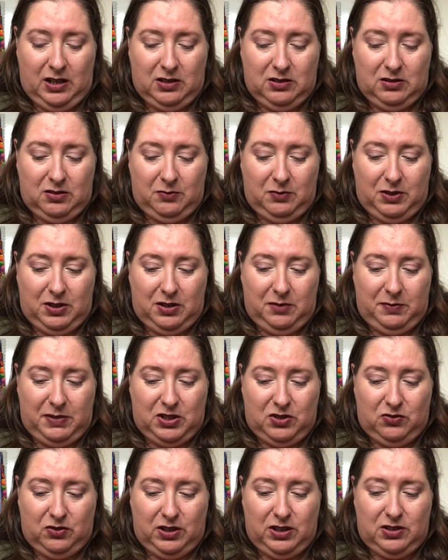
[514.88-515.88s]
I'm going to be
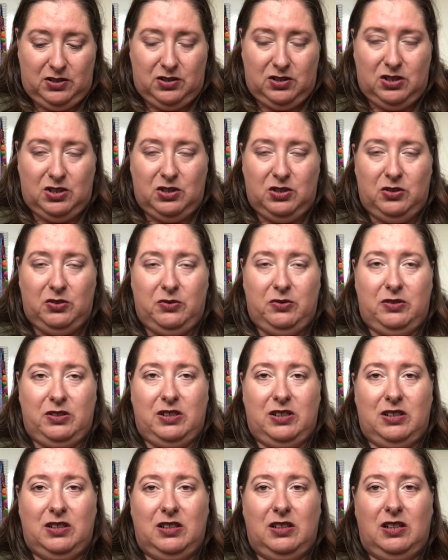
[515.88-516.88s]
trying to do
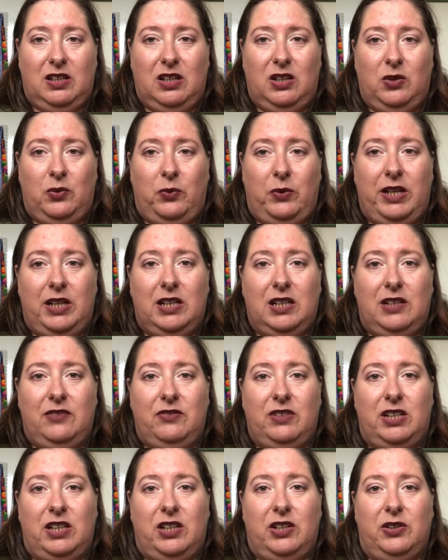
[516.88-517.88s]
a weekly
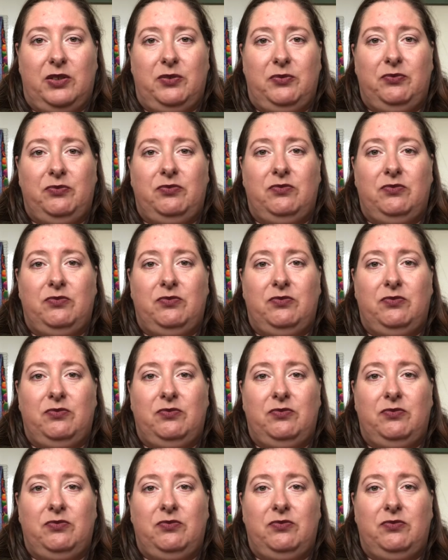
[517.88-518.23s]
video